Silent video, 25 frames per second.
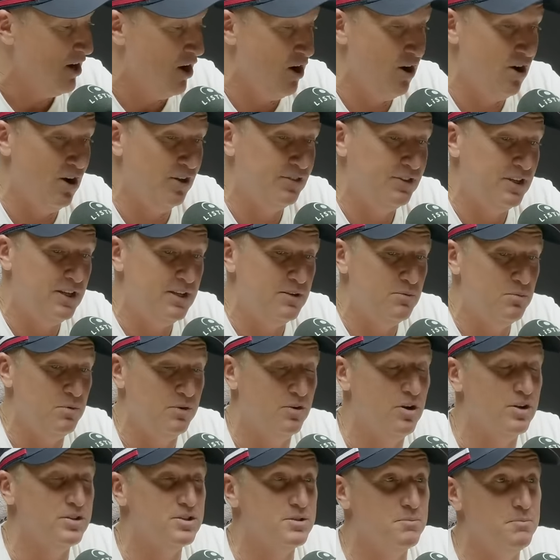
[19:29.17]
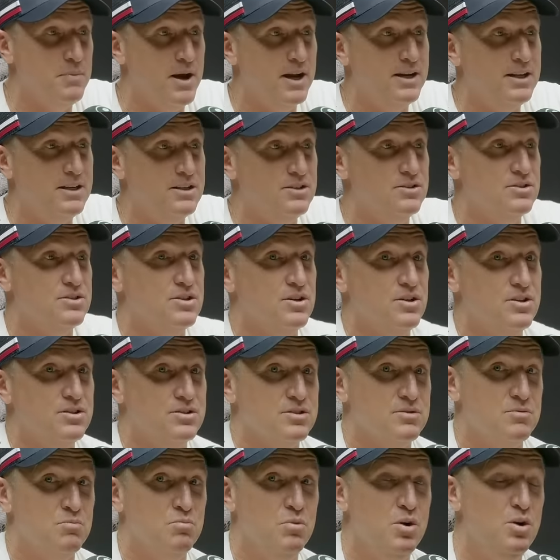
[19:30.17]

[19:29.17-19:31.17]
I, I think we've got some batting concerns.